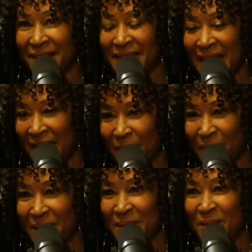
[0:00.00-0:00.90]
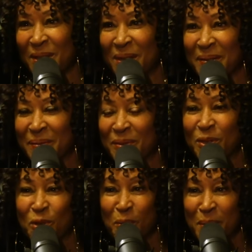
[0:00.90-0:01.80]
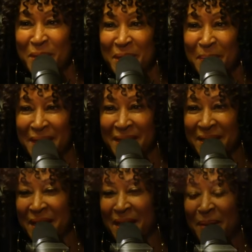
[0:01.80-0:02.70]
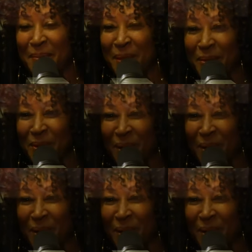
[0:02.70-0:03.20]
galleries, the Studio Museum at the time, there was